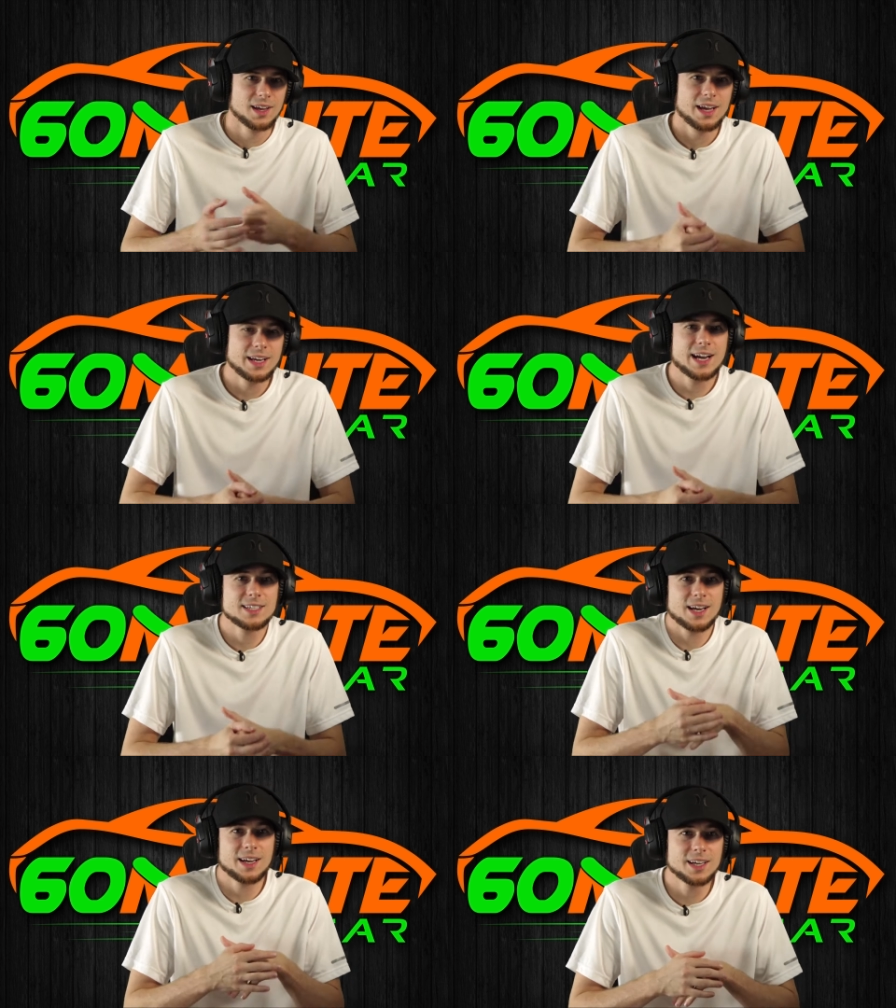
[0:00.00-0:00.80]
Hey
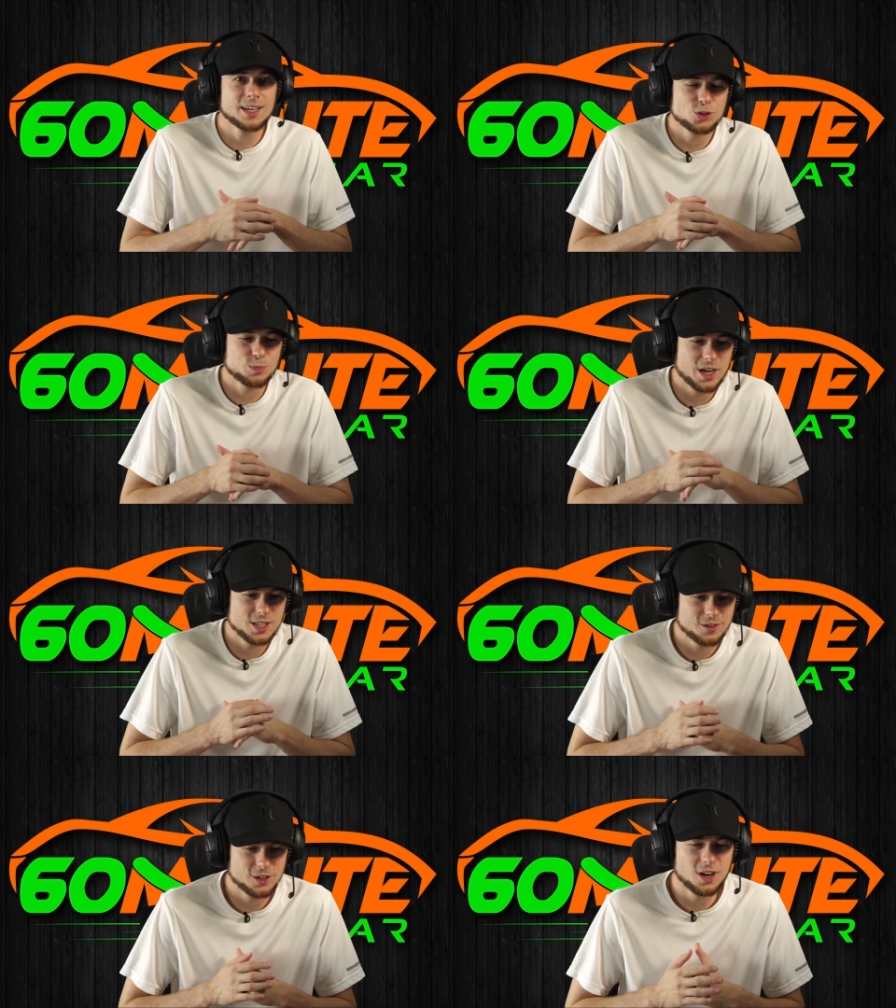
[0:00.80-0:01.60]
guys, I got a
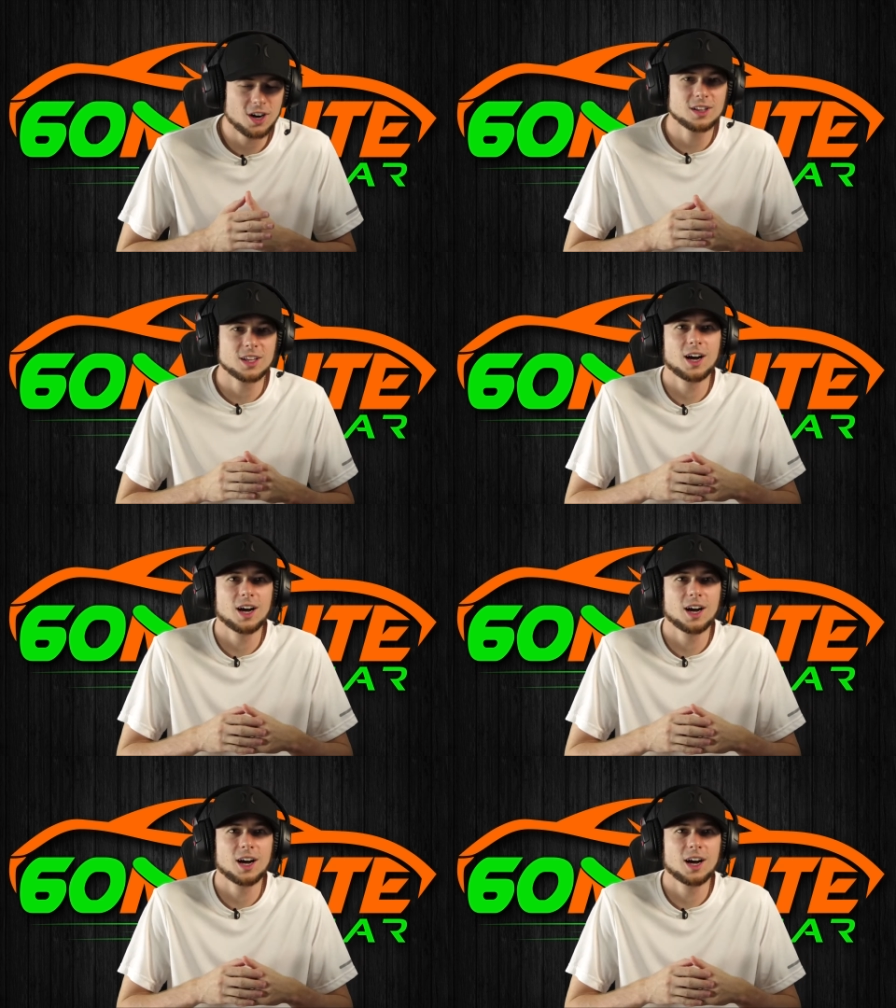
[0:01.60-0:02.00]
surprise for y'all.